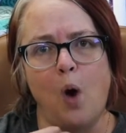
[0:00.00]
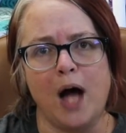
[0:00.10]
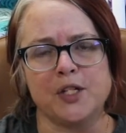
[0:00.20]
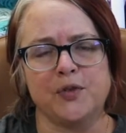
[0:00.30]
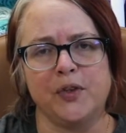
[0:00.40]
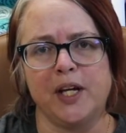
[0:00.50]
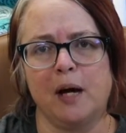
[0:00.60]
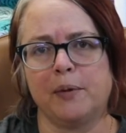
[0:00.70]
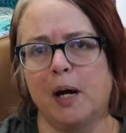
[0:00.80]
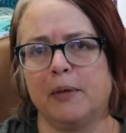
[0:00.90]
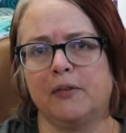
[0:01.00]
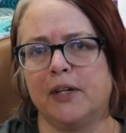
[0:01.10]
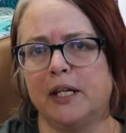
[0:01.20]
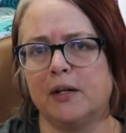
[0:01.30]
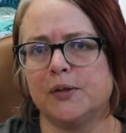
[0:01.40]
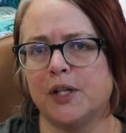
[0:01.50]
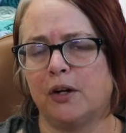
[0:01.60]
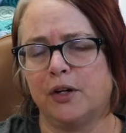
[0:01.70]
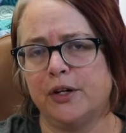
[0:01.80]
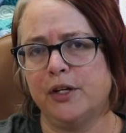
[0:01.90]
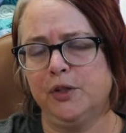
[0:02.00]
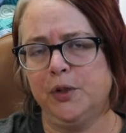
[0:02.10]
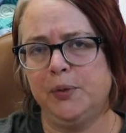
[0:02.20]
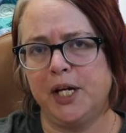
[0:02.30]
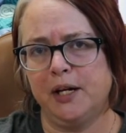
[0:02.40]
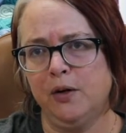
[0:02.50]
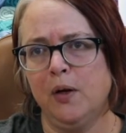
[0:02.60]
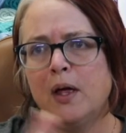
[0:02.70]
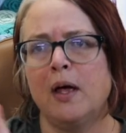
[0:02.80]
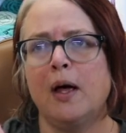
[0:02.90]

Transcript: watch for the upcoming videos on her YouTube channel,